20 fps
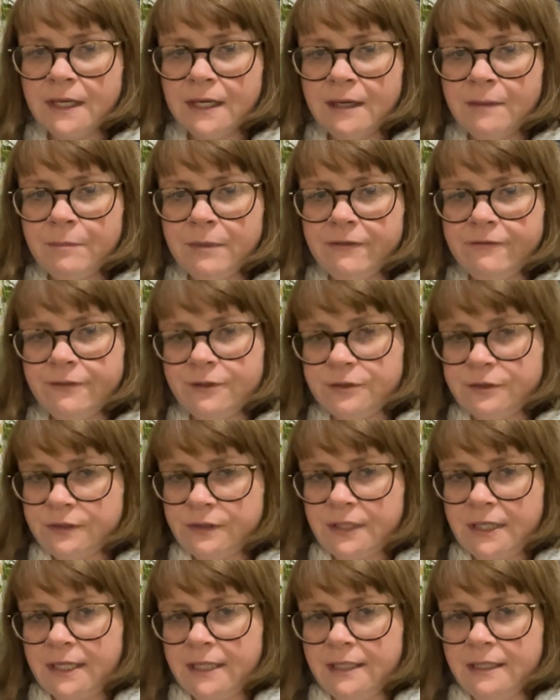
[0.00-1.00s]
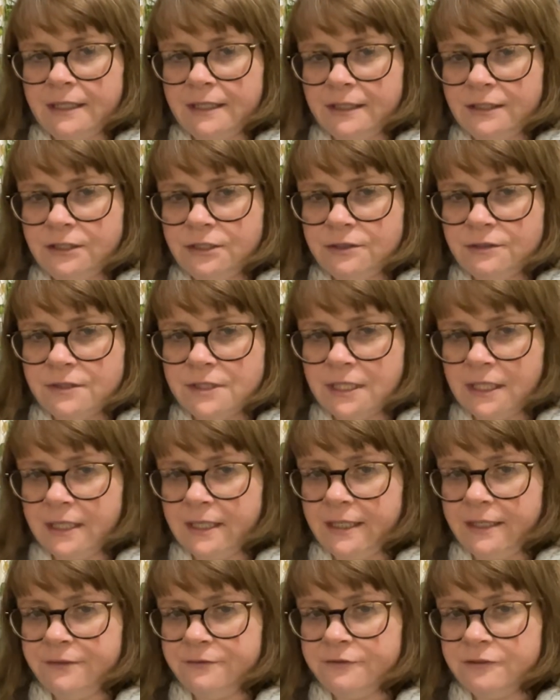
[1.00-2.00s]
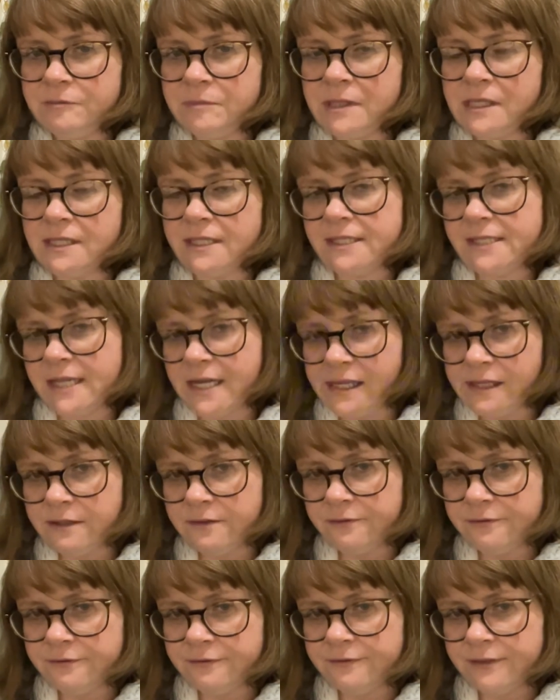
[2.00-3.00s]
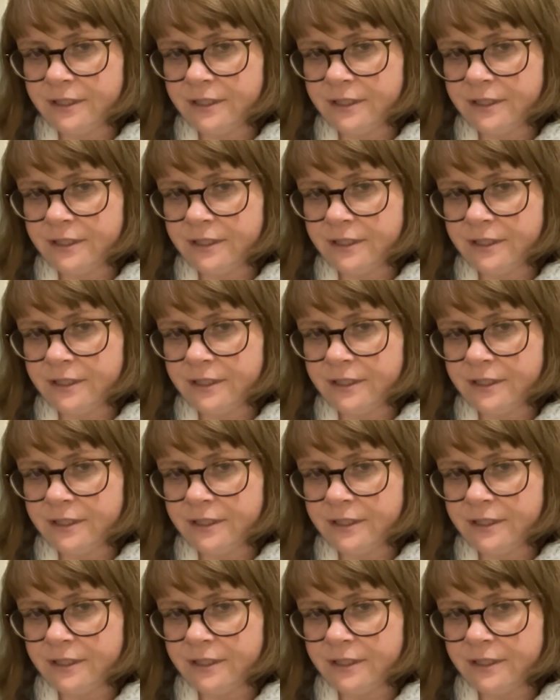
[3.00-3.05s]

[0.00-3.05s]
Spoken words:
Before that I used to clean for myself.